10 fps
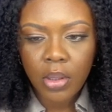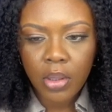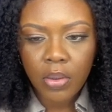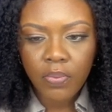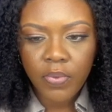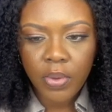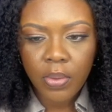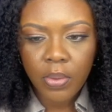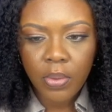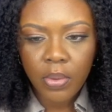get
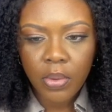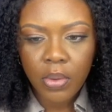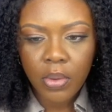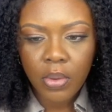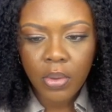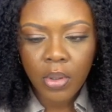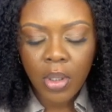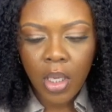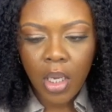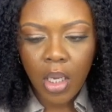info.
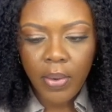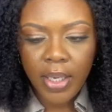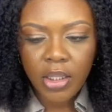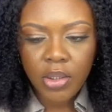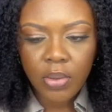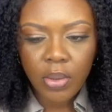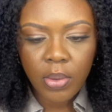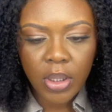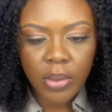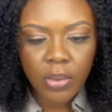Oh, I didn't do
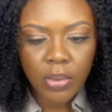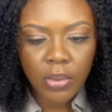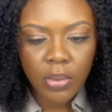Hulu.